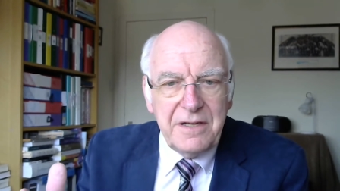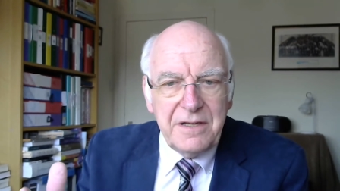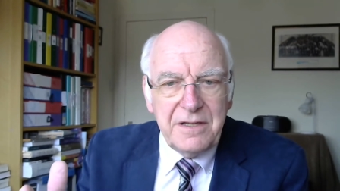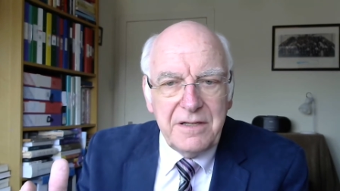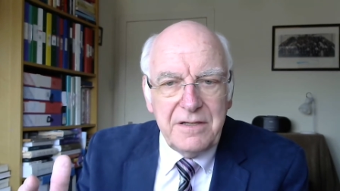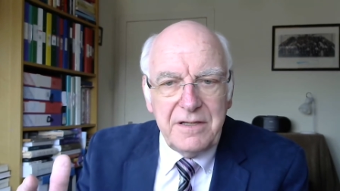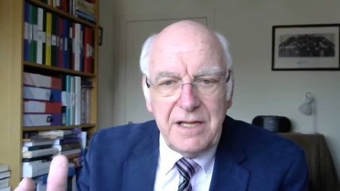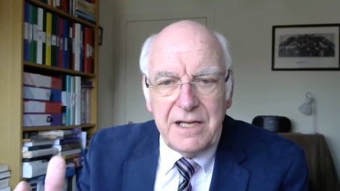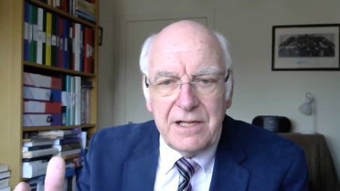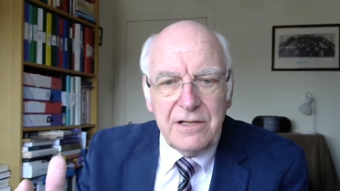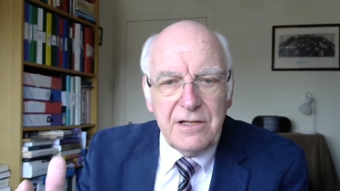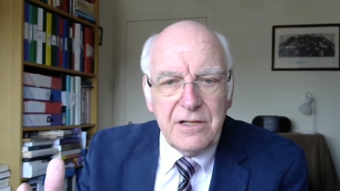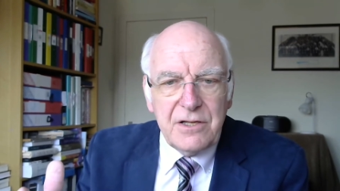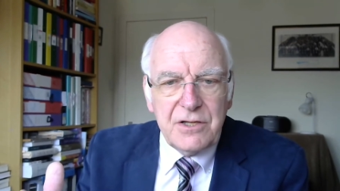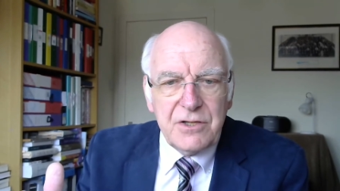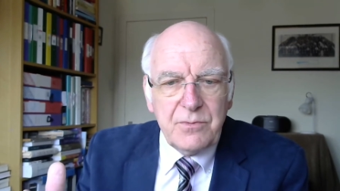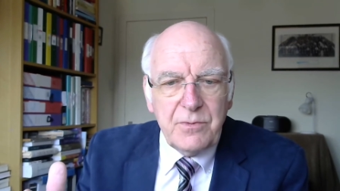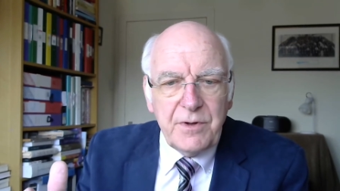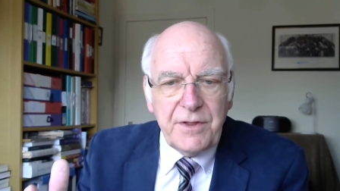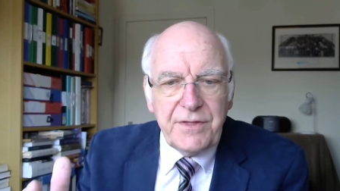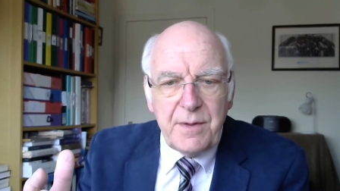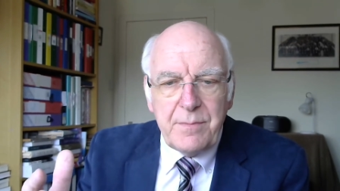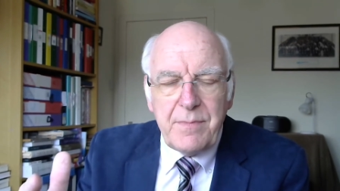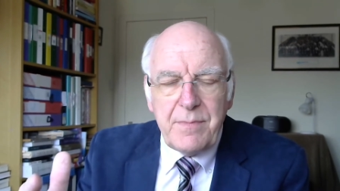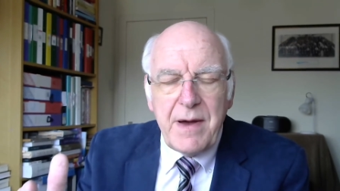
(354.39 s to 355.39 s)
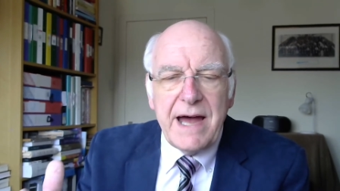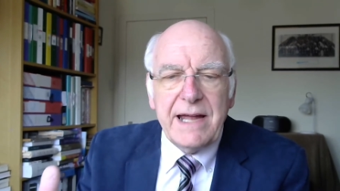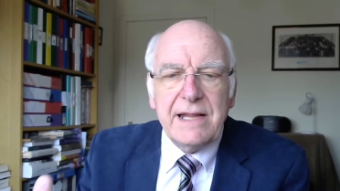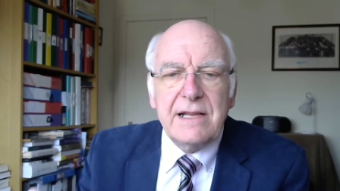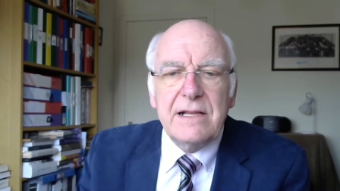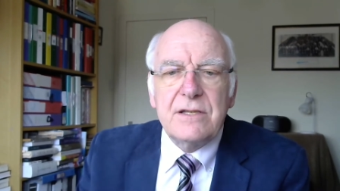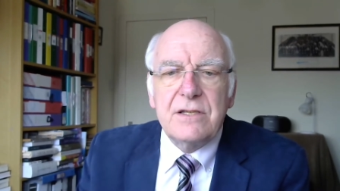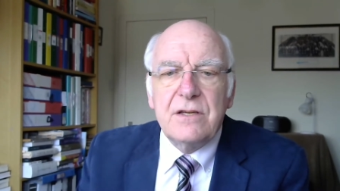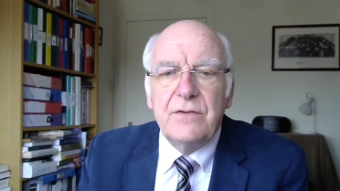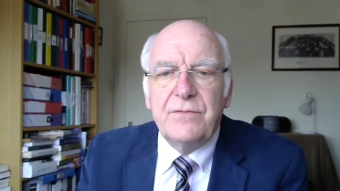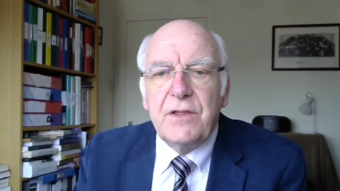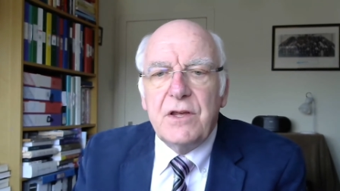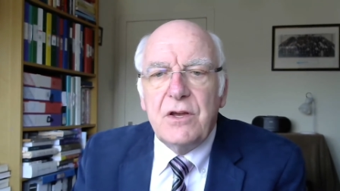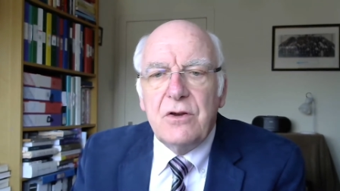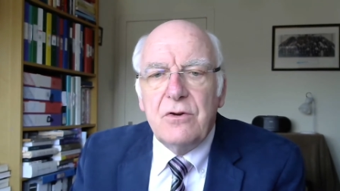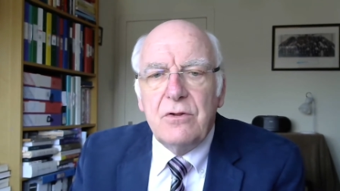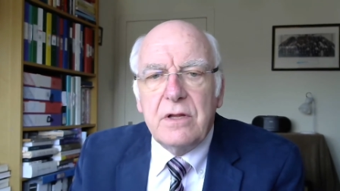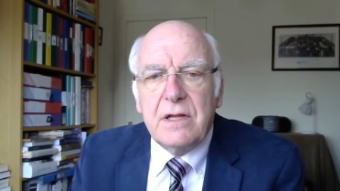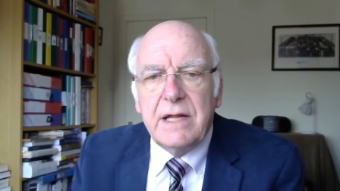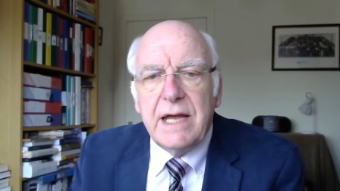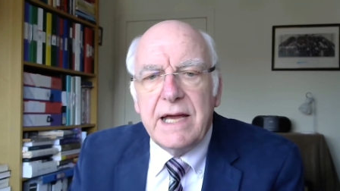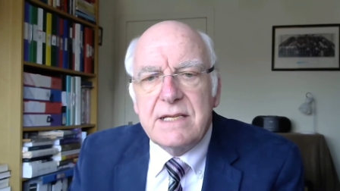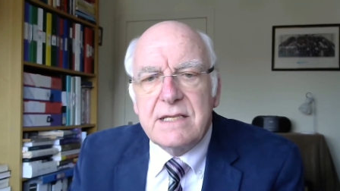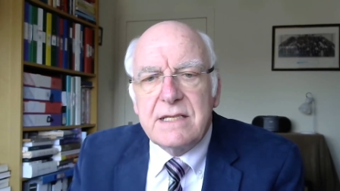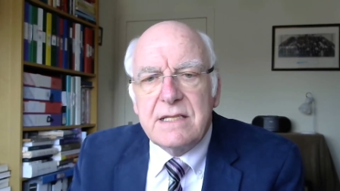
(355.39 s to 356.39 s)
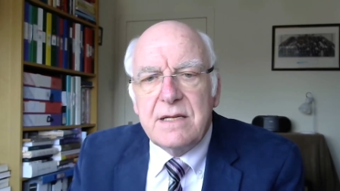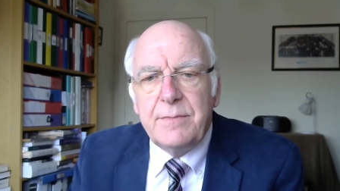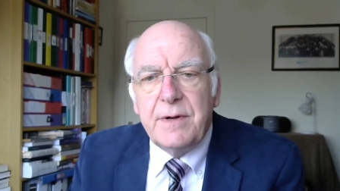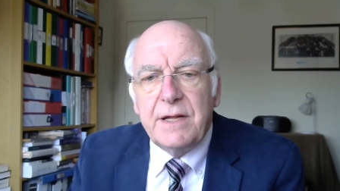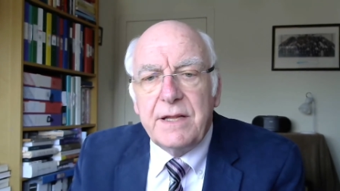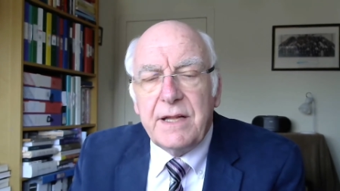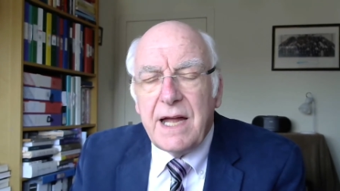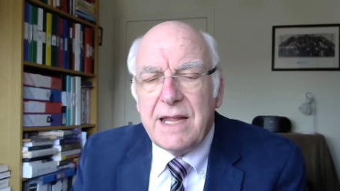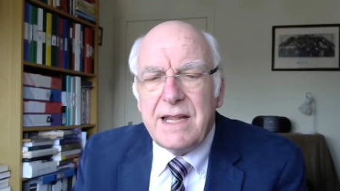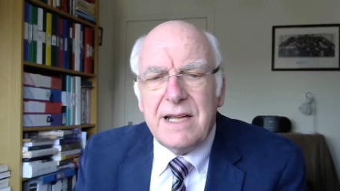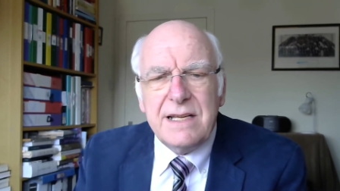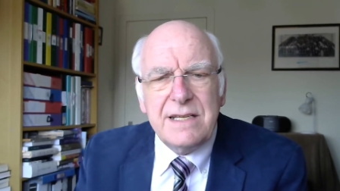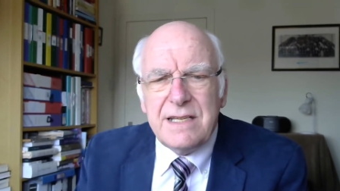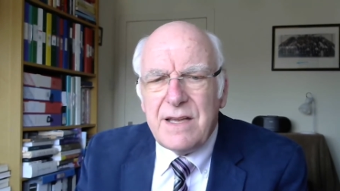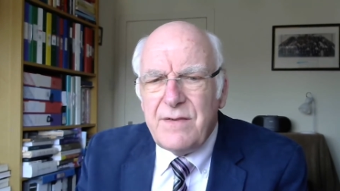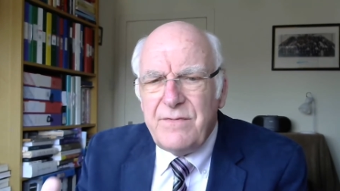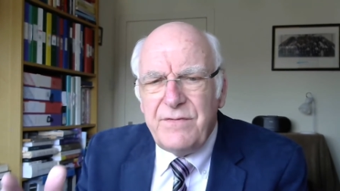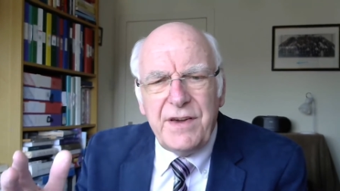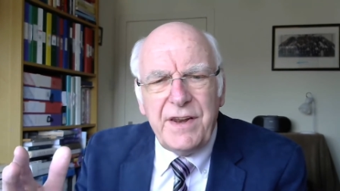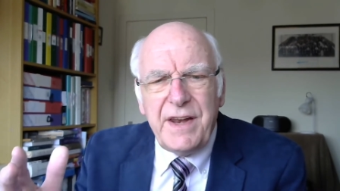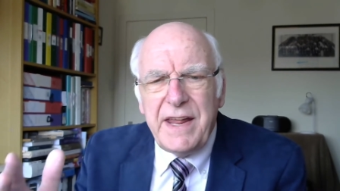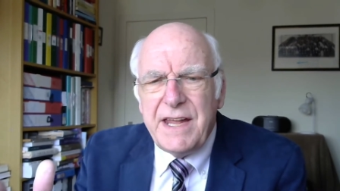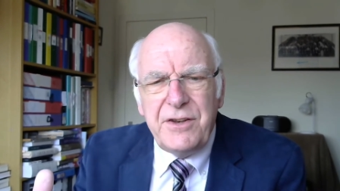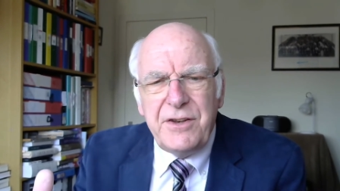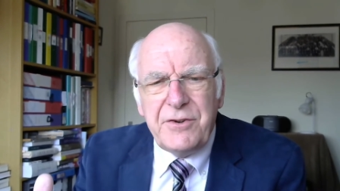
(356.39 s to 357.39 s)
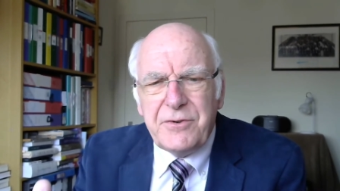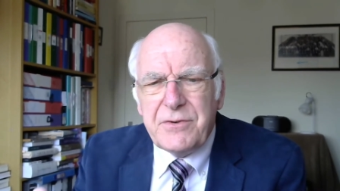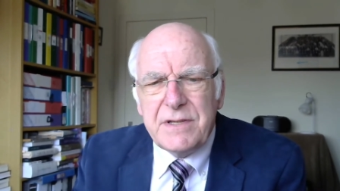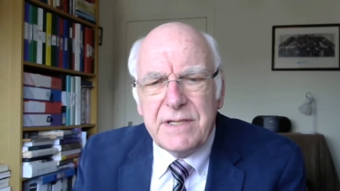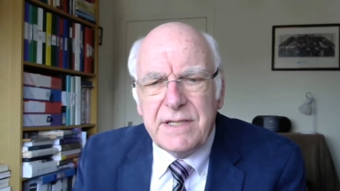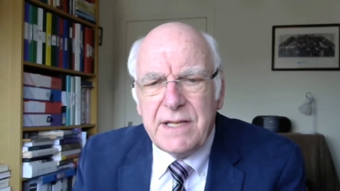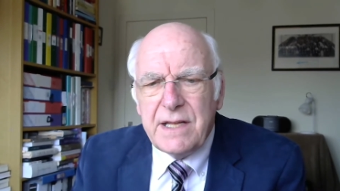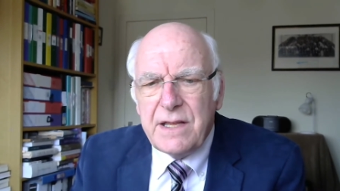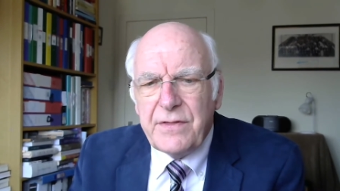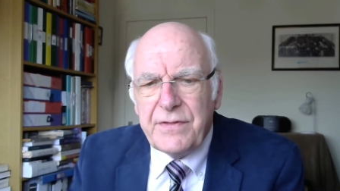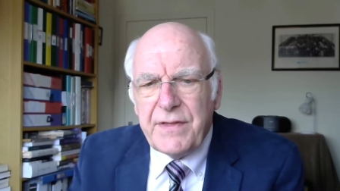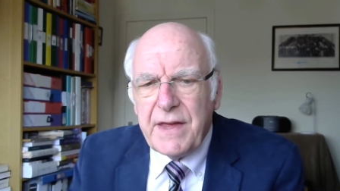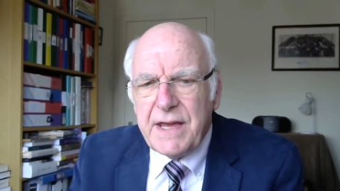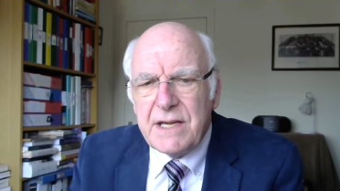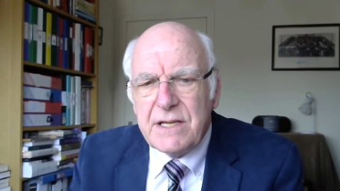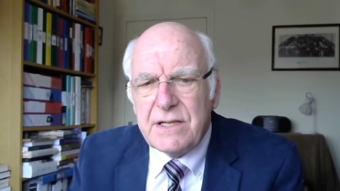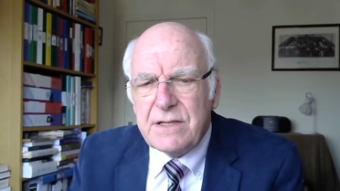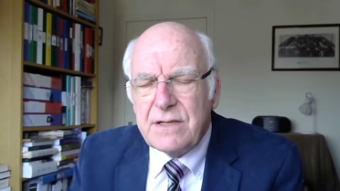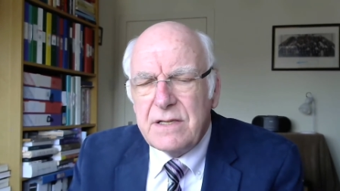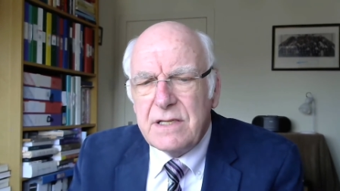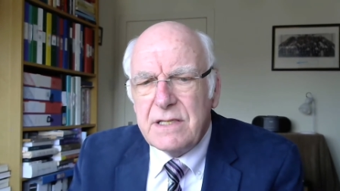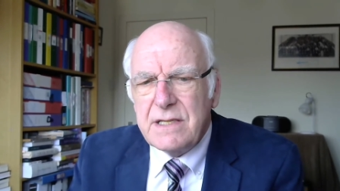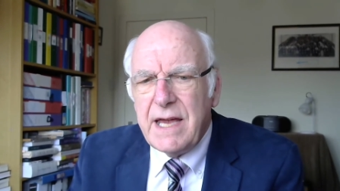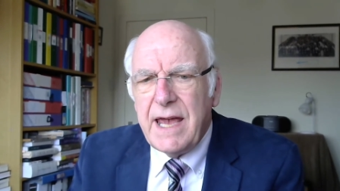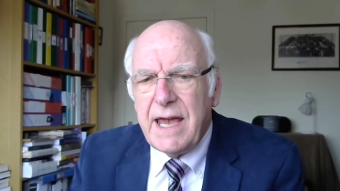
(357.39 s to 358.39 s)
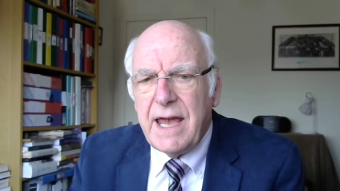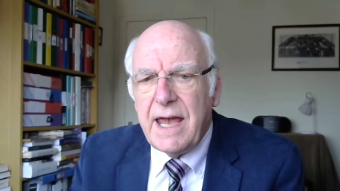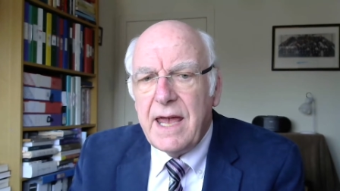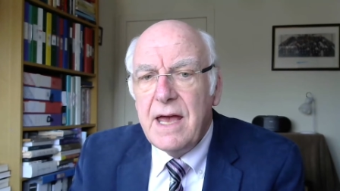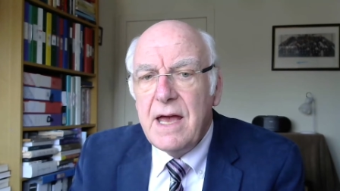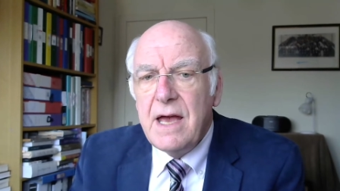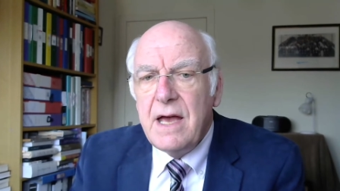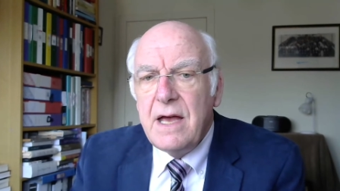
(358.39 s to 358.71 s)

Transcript: deals with the battles of the Old Testament and has some very interesting things to say